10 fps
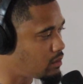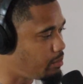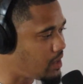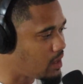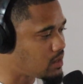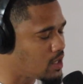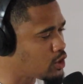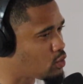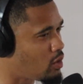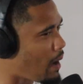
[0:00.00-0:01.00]
being
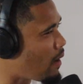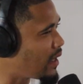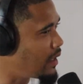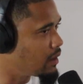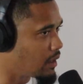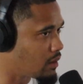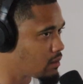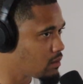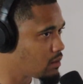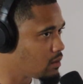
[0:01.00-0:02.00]
intentional about healing.
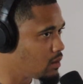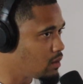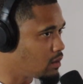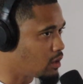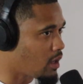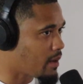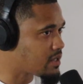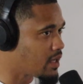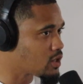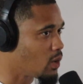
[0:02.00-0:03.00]
You know what I'm saying?